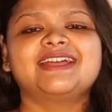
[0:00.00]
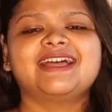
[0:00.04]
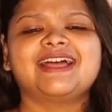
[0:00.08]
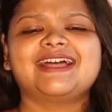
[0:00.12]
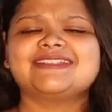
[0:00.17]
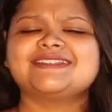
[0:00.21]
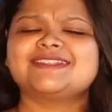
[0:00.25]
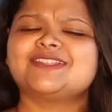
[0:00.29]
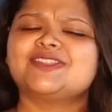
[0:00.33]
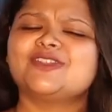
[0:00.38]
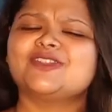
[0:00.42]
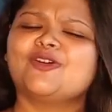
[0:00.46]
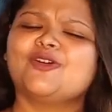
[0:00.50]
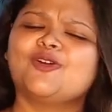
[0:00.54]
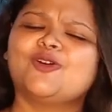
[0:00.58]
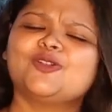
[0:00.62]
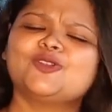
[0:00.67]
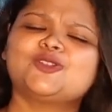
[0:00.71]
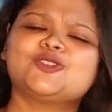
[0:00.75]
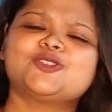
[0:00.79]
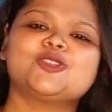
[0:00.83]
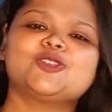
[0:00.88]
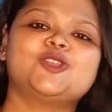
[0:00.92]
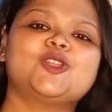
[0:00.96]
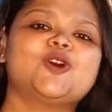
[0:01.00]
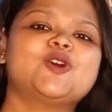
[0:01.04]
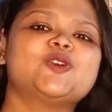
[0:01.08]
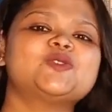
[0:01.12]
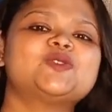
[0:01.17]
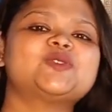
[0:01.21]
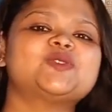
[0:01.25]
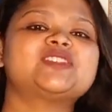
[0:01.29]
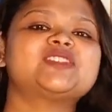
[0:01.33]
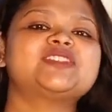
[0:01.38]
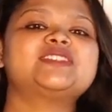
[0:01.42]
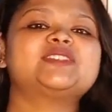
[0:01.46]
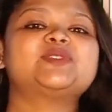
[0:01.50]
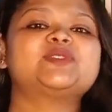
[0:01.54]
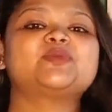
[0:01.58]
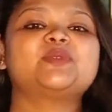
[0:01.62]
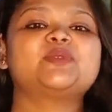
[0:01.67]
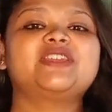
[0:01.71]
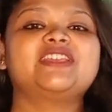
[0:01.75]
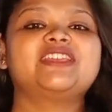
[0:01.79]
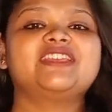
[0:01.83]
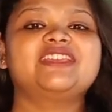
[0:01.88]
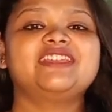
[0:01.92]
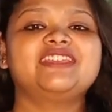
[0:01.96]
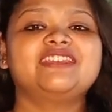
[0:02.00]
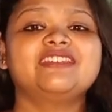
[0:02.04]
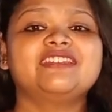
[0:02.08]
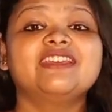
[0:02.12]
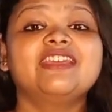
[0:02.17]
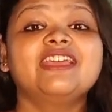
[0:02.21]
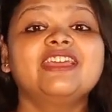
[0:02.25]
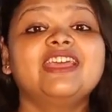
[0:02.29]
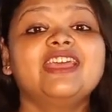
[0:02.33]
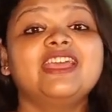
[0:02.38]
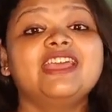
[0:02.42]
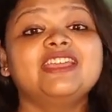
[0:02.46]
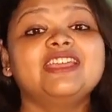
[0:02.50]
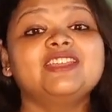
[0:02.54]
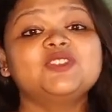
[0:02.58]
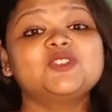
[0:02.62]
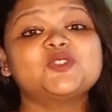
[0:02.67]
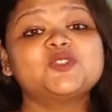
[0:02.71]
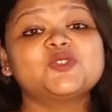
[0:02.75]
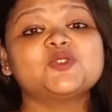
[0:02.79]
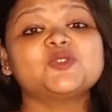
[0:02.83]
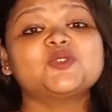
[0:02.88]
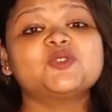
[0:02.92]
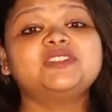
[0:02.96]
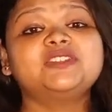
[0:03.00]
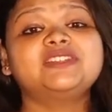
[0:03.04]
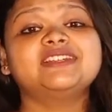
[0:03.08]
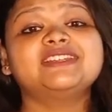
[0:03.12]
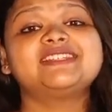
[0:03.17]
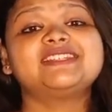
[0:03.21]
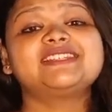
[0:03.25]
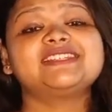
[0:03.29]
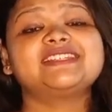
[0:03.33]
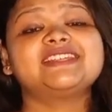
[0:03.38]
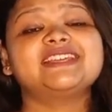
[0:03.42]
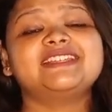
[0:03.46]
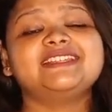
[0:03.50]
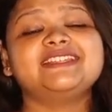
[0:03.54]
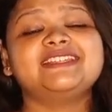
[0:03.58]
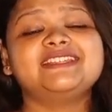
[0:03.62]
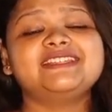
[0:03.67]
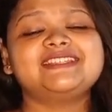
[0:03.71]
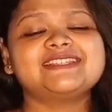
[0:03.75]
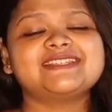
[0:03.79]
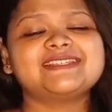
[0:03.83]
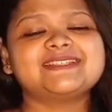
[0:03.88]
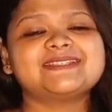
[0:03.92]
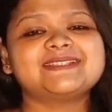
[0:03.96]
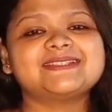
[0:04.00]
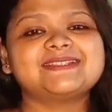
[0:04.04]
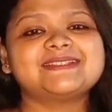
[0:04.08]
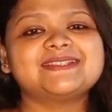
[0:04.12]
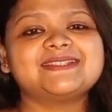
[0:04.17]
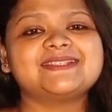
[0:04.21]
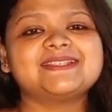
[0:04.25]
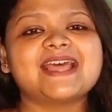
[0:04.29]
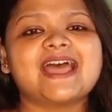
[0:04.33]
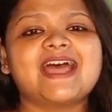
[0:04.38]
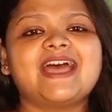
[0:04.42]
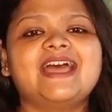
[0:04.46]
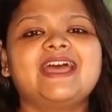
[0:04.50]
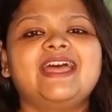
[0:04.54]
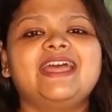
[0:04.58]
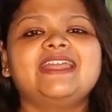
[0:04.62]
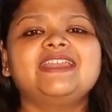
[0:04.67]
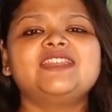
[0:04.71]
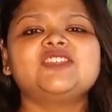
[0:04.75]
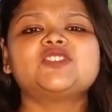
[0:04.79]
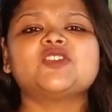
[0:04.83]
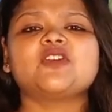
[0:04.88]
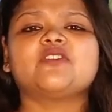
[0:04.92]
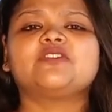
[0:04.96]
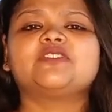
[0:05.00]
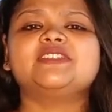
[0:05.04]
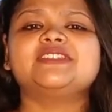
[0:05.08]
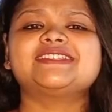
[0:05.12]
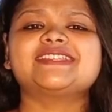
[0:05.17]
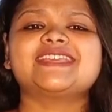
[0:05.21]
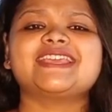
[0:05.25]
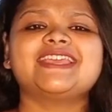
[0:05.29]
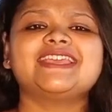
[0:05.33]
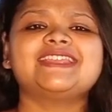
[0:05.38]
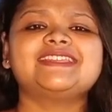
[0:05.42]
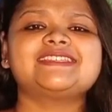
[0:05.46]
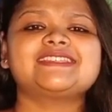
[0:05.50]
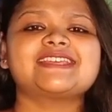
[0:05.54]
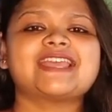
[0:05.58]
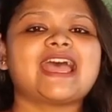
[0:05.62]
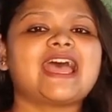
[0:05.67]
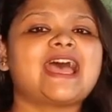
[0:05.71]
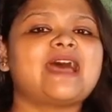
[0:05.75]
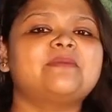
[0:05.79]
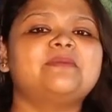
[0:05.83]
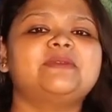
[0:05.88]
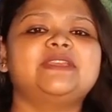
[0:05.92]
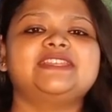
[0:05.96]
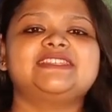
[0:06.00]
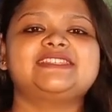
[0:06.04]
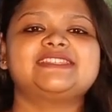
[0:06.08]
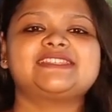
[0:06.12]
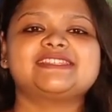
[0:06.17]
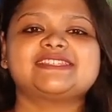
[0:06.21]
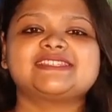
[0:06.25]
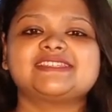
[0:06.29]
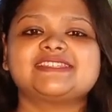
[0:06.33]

has not lost its way into the dreary desert sand of dead habit,